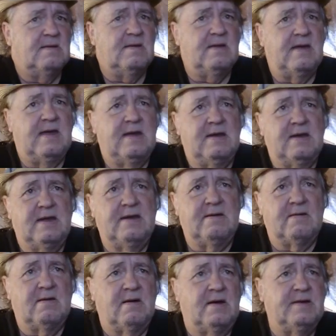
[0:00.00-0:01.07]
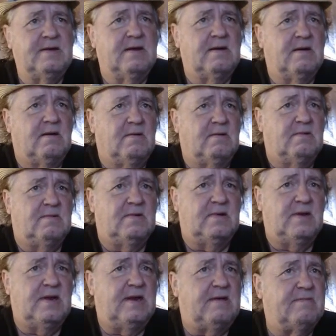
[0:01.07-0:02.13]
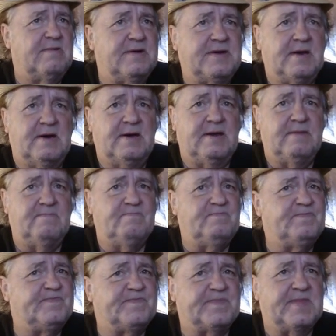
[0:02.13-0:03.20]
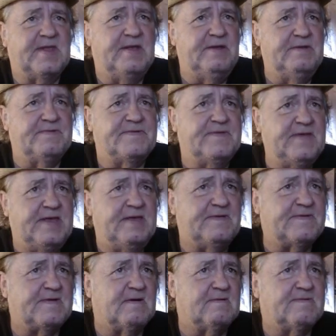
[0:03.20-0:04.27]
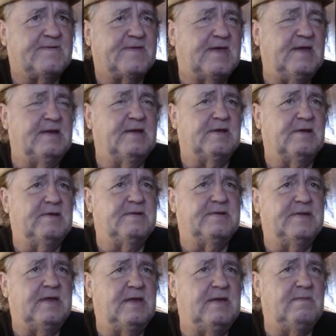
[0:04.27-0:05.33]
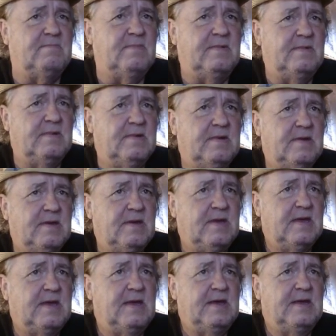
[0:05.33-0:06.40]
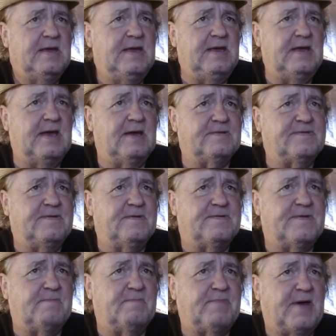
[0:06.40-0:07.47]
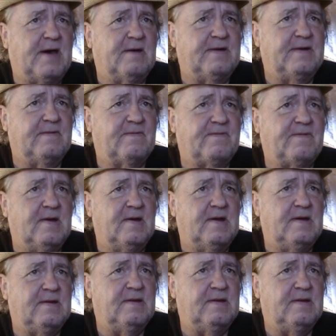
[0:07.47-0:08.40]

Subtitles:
And later on, every time he starts to get a good team, he has to jump out in front